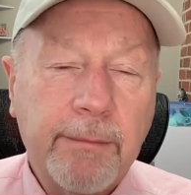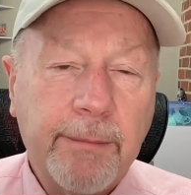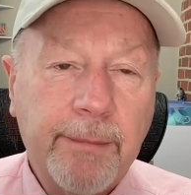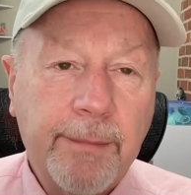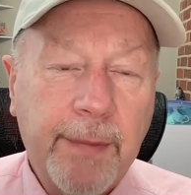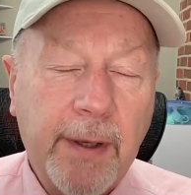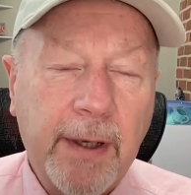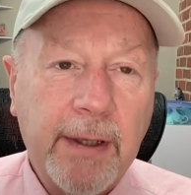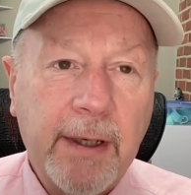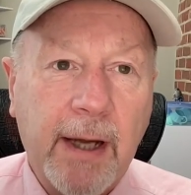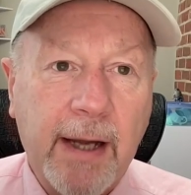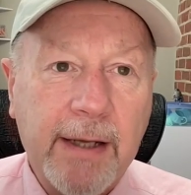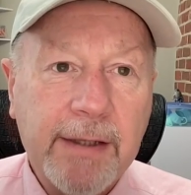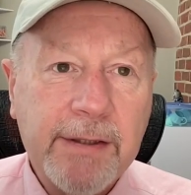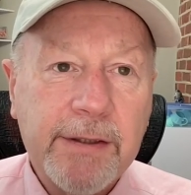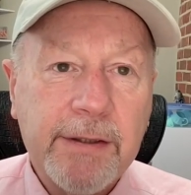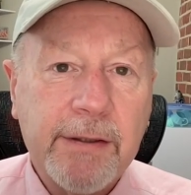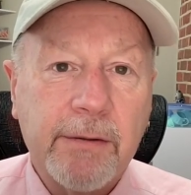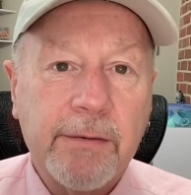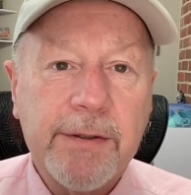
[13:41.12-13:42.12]
But I
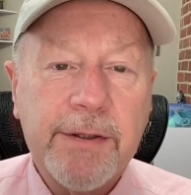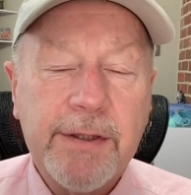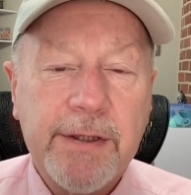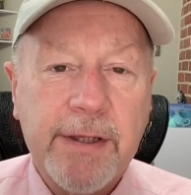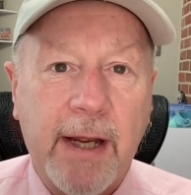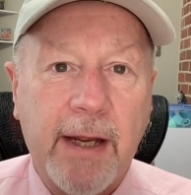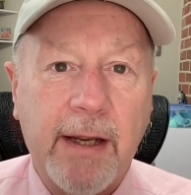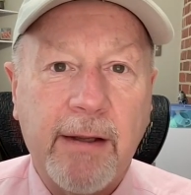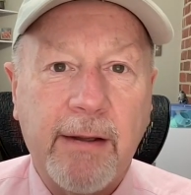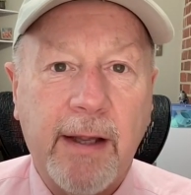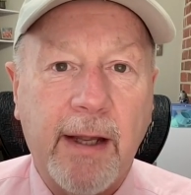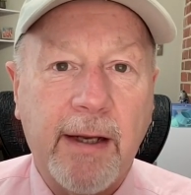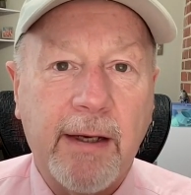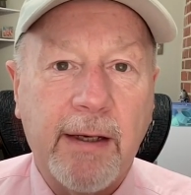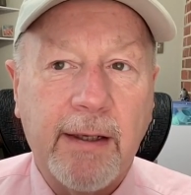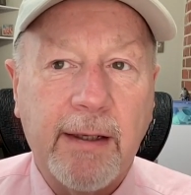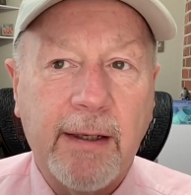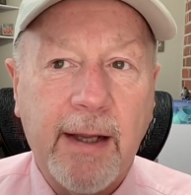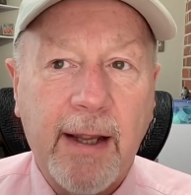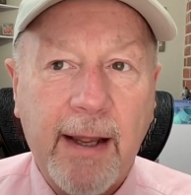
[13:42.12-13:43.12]
still say that
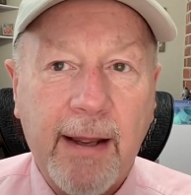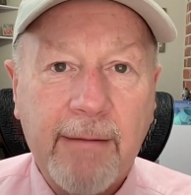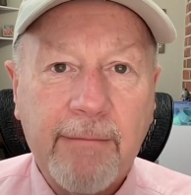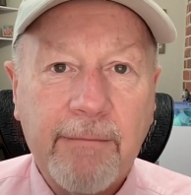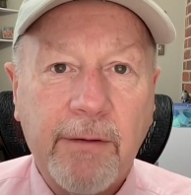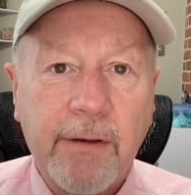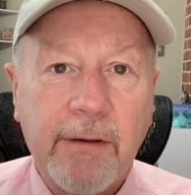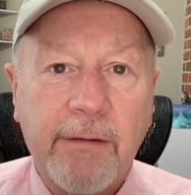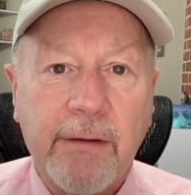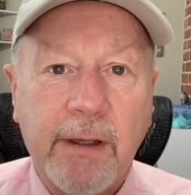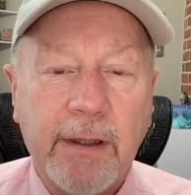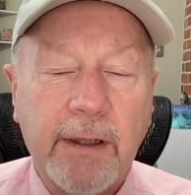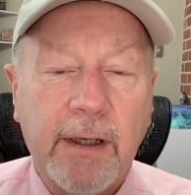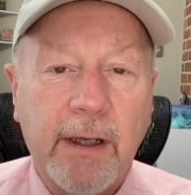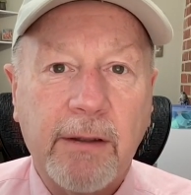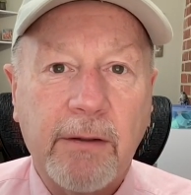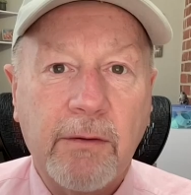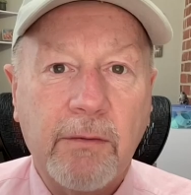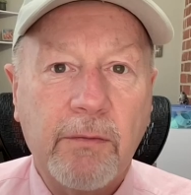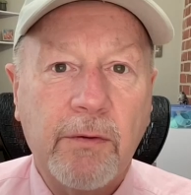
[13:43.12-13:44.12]
in everything
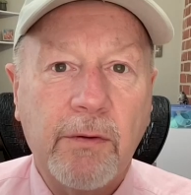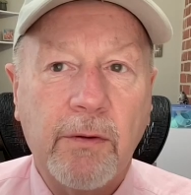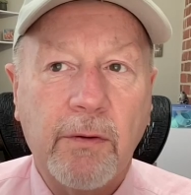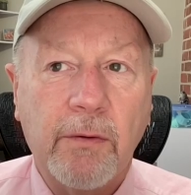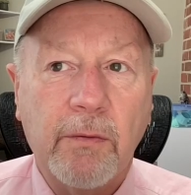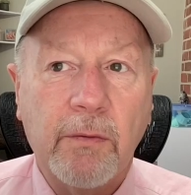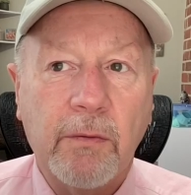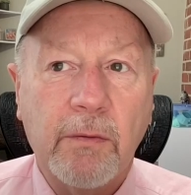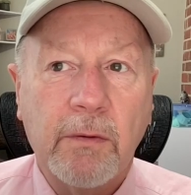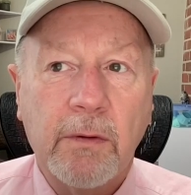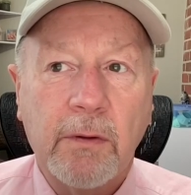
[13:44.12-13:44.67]
that you do,